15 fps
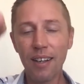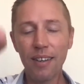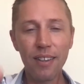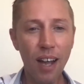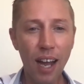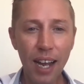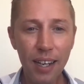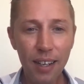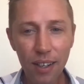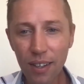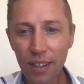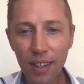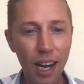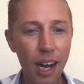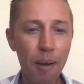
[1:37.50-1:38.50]
Like,
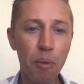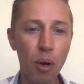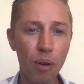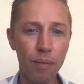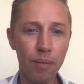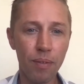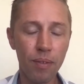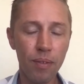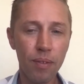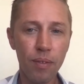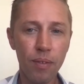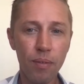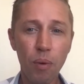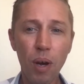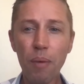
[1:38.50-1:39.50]
come on.
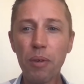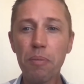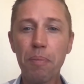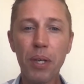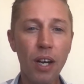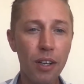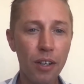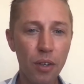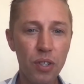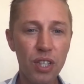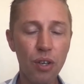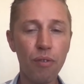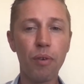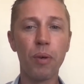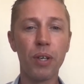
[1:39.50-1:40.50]
Why would Bernardo
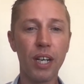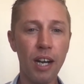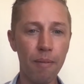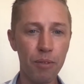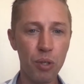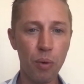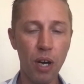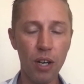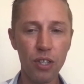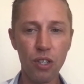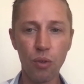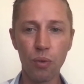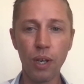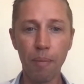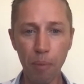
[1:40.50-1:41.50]
Silva want to come to
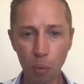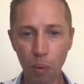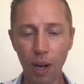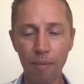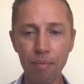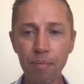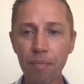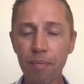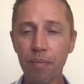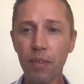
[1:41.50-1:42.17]
Arsenal, number one?